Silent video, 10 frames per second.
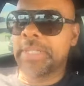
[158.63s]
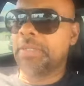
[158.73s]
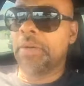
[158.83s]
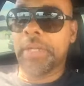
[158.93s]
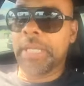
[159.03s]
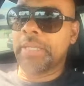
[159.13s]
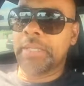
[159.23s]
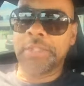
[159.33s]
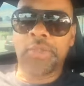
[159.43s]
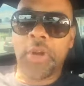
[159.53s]
You know, and,
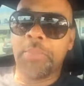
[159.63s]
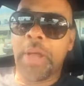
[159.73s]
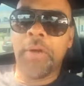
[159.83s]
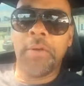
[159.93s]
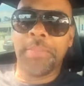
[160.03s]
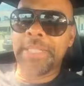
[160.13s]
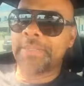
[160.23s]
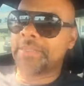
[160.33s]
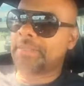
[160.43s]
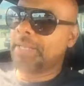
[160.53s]
and starting my whole
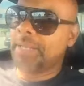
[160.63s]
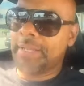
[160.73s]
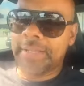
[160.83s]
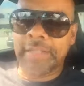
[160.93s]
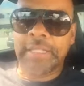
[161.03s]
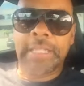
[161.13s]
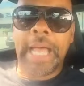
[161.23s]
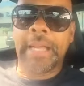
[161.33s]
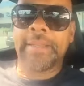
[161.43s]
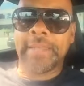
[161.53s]
business, there's a
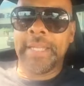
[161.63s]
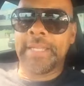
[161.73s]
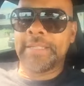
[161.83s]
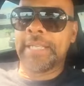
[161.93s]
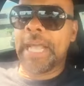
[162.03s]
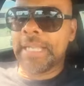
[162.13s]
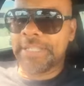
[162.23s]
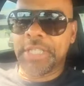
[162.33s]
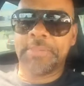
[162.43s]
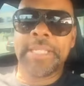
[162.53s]
lot of things that I
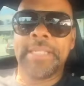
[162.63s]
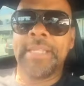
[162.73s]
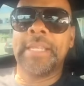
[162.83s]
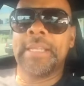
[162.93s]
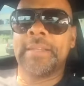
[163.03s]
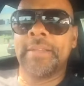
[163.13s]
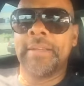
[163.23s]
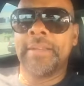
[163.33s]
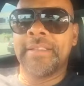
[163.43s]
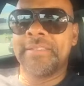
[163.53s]
jumped and did
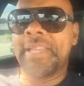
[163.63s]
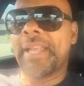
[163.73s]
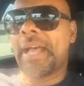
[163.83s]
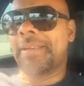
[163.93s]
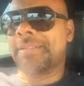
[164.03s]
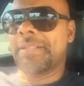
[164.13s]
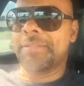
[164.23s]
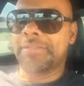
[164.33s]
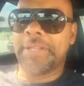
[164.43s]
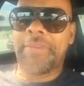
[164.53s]
that I you
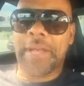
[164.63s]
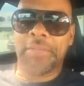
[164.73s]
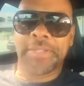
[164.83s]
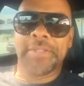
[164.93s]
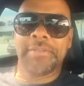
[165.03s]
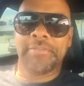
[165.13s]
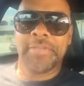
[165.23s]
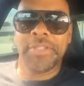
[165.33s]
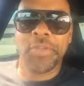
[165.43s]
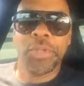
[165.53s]
know if I was to
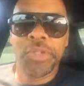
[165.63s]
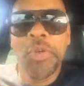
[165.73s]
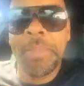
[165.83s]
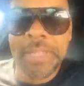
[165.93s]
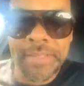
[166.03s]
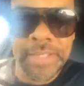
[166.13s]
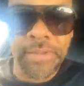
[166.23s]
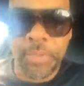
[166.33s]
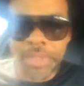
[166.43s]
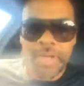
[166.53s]
do a new business
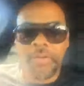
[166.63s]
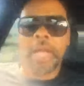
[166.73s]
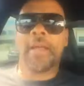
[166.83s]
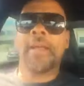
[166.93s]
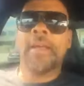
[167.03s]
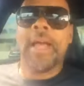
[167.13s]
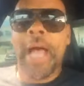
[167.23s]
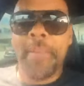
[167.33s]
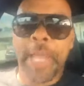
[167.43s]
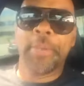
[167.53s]
or whenever I
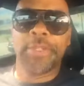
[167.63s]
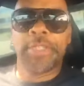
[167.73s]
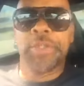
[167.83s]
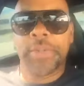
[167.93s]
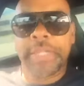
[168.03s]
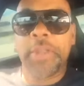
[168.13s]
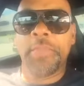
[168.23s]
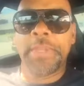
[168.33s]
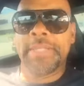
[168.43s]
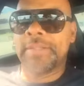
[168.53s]
I'm able to do another
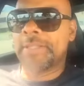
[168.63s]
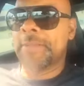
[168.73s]
business,